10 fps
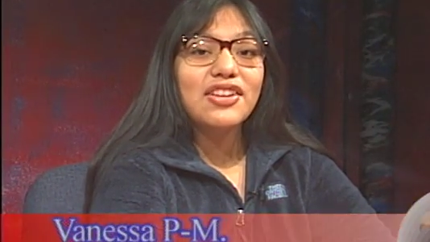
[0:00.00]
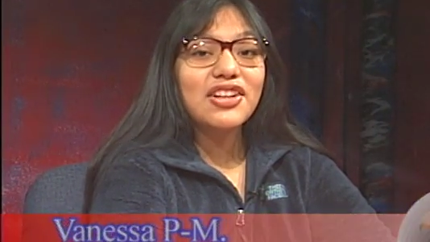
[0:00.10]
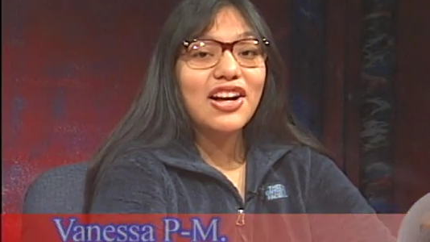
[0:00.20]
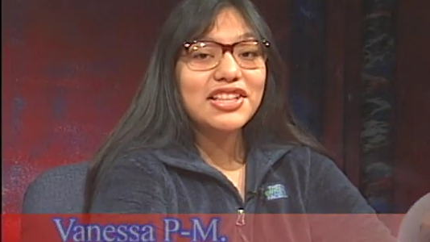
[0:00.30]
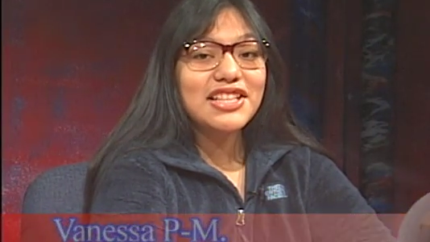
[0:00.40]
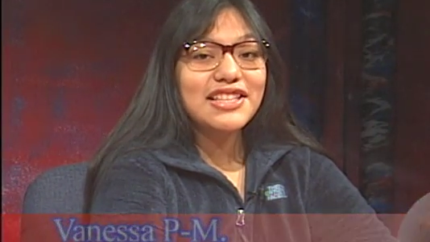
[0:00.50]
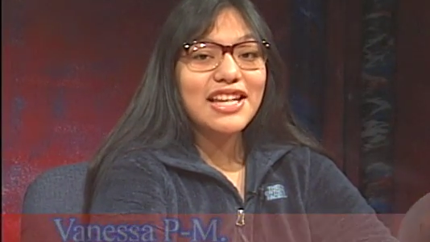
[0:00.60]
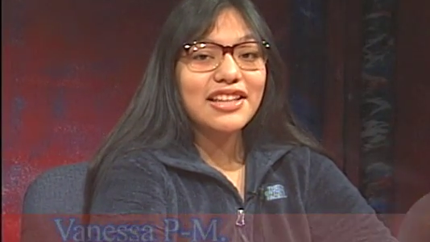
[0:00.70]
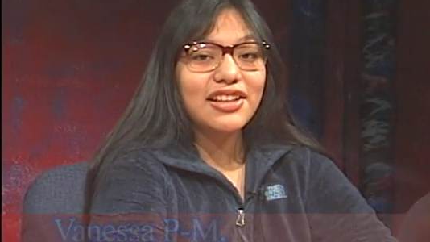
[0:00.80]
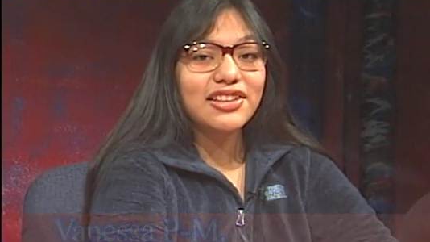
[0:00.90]
The cost is
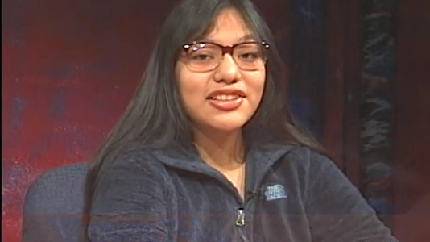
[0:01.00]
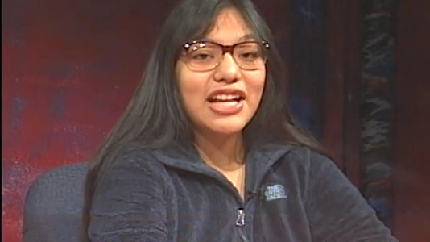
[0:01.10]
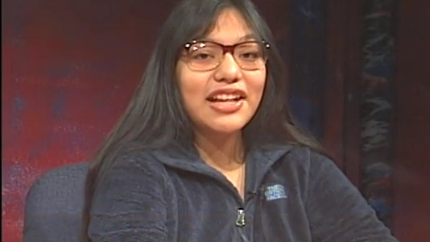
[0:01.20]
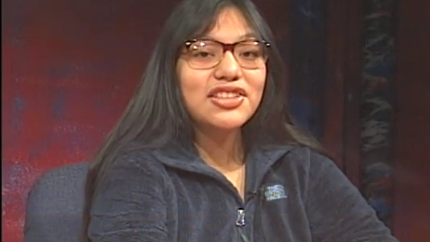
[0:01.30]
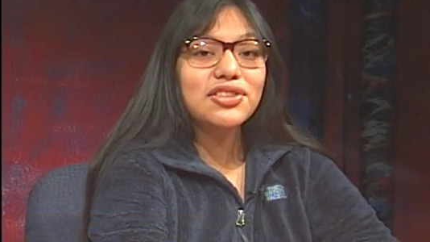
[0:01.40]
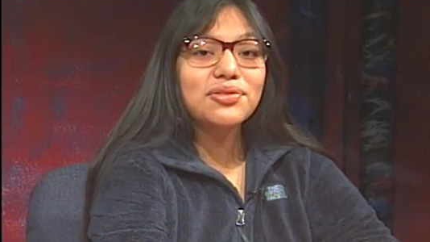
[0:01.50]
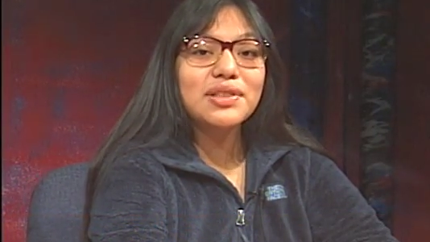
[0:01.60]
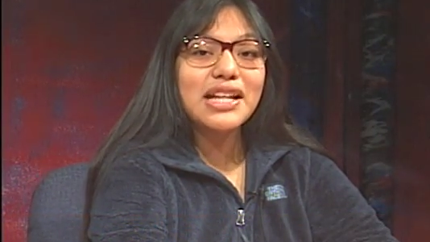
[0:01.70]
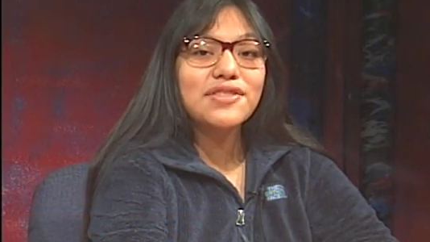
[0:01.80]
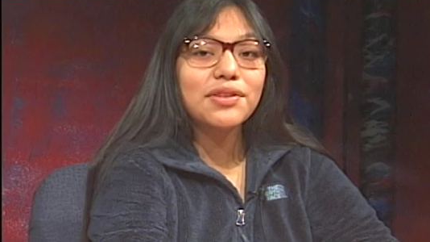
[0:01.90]
$10.
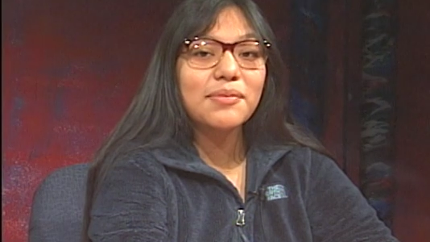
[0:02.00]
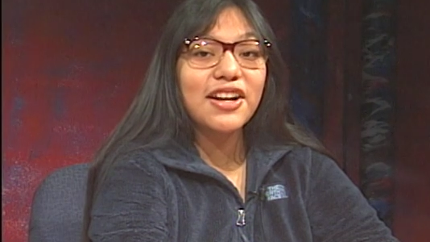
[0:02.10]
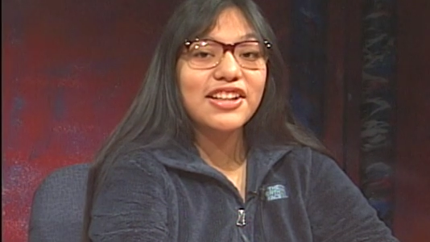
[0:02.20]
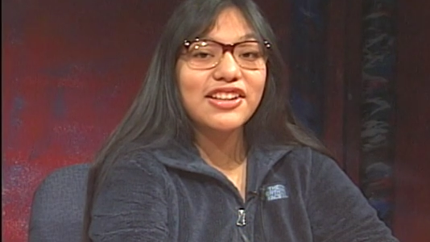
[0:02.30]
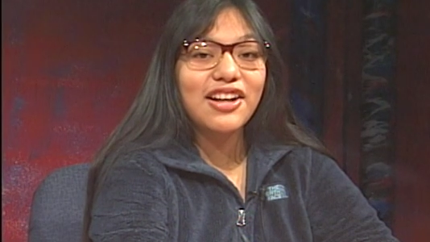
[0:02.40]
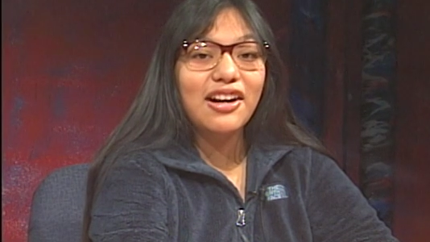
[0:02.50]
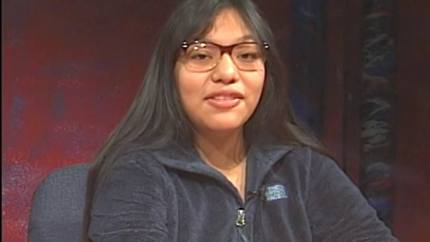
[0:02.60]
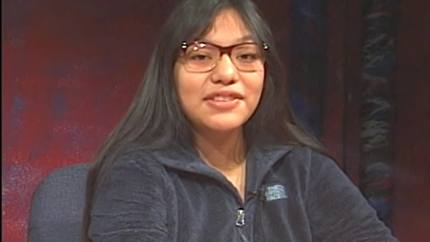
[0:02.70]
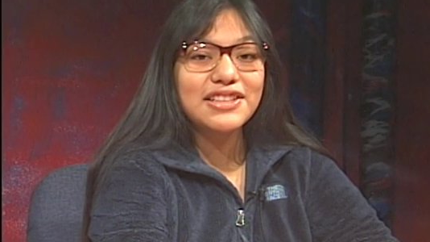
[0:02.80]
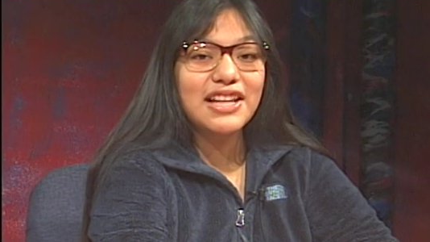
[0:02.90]
Out-of-school guests form are in the
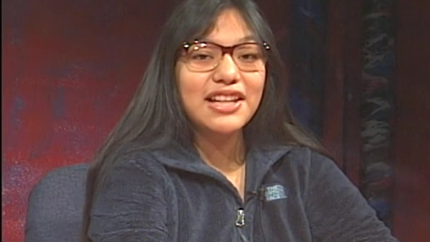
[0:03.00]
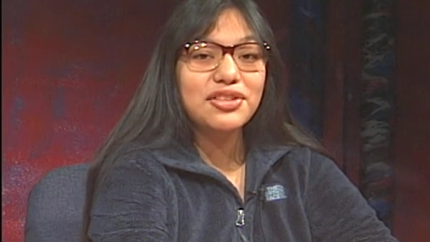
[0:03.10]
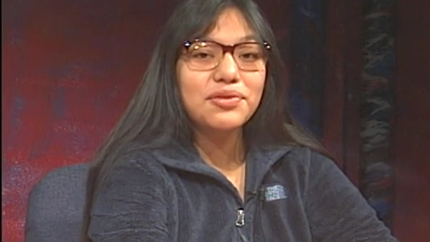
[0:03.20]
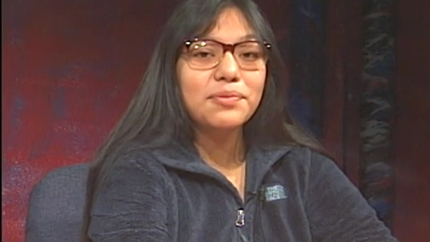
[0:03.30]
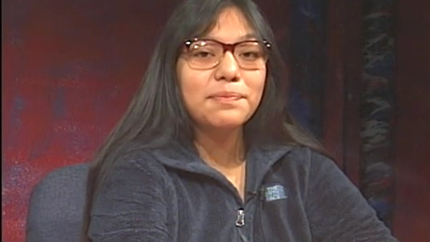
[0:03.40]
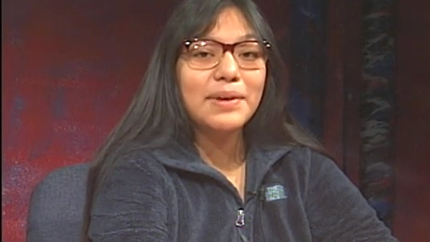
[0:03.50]
office and due